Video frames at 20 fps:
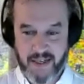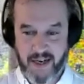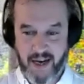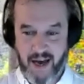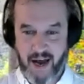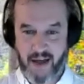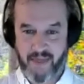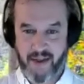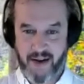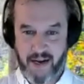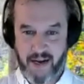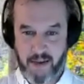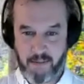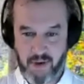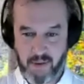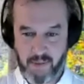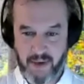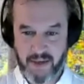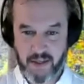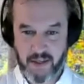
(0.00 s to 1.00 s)

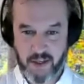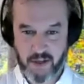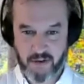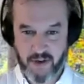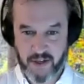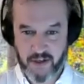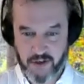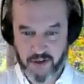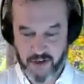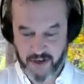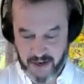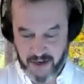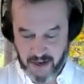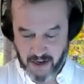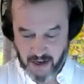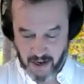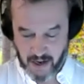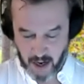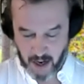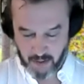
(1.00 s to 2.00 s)
communicate and implement
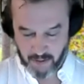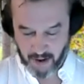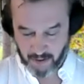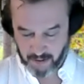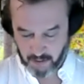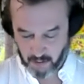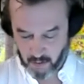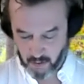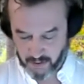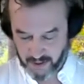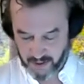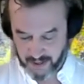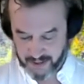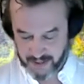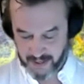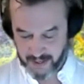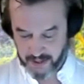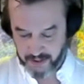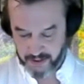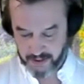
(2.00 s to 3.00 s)
strategy
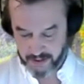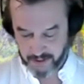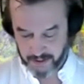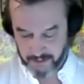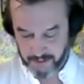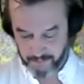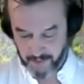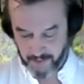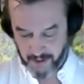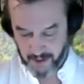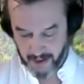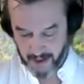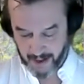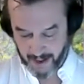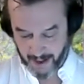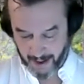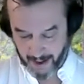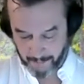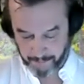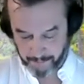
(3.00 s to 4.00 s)
around our
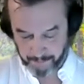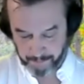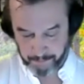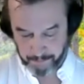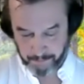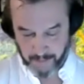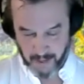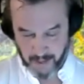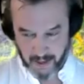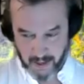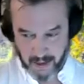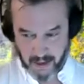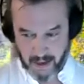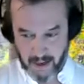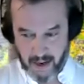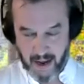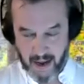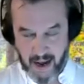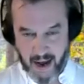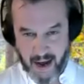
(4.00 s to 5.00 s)
organisations.
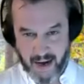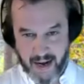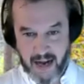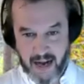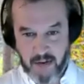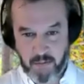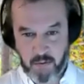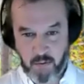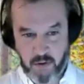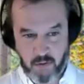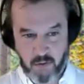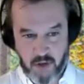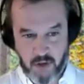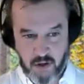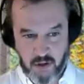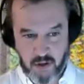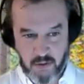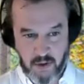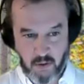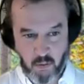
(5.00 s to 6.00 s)

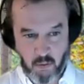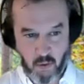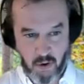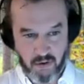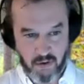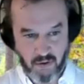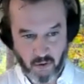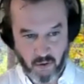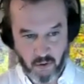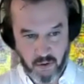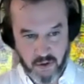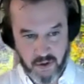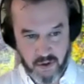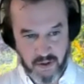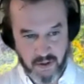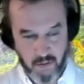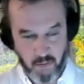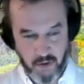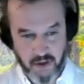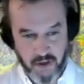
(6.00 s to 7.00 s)
I end just
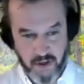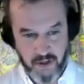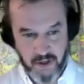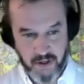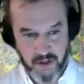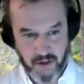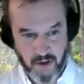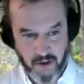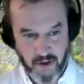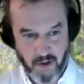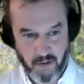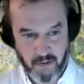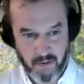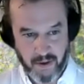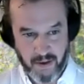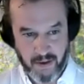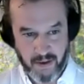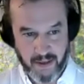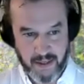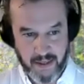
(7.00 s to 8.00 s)
with one thought,
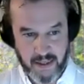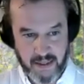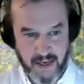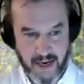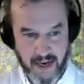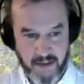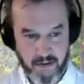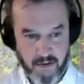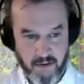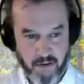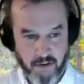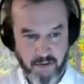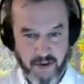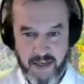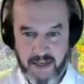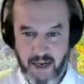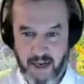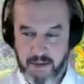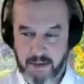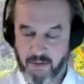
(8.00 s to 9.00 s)
which is,
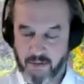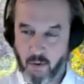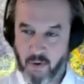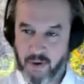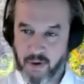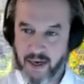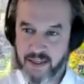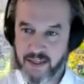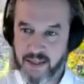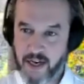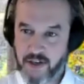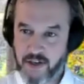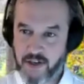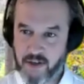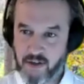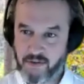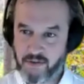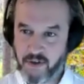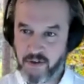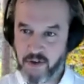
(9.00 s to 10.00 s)
it's said there are three
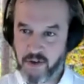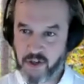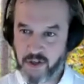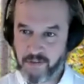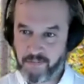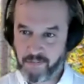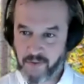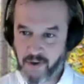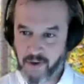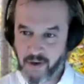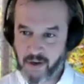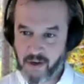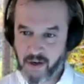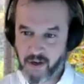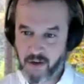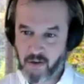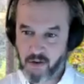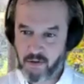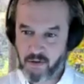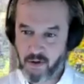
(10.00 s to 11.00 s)
types of organisation in the
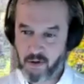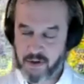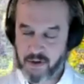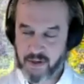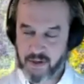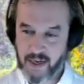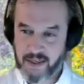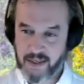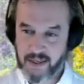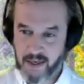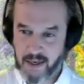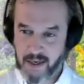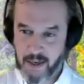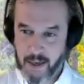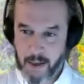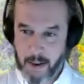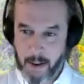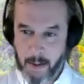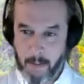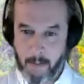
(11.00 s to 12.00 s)
future.
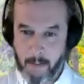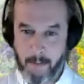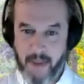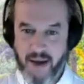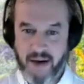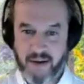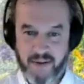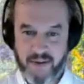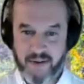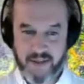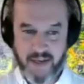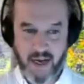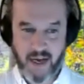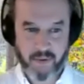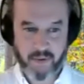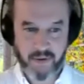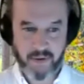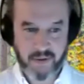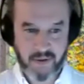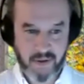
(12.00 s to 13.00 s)
Those that
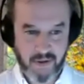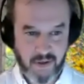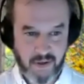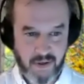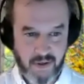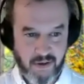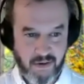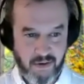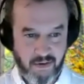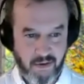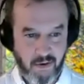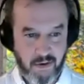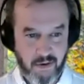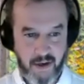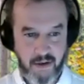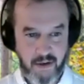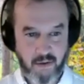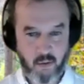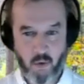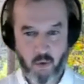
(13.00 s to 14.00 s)
make things happen,